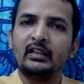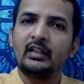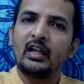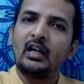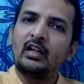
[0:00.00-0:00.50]
a
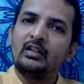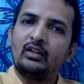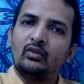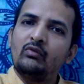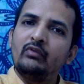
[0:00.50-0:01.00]

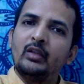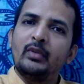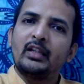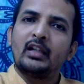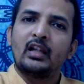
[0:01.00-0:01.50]
larger Om will
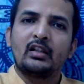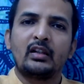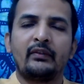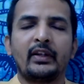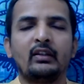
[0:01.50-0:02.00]
make a larger
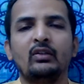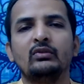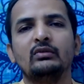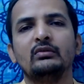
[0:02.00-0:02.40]
effect? No.